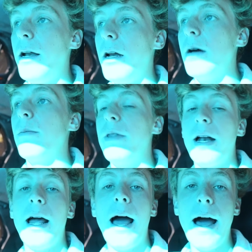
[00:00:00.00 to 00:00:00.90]
item
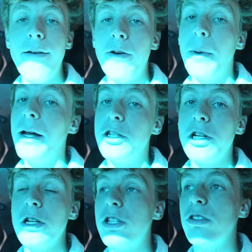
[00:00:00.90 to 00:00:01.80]
that I have on my
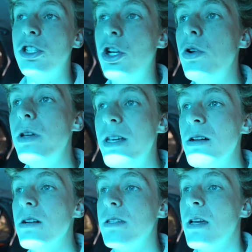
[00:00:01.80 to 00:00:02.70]
insurance for 2
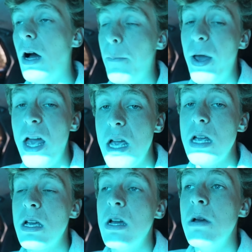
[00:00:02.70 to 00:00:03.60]
years. I'm
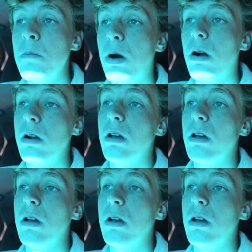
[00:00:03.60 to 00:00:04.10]
paying part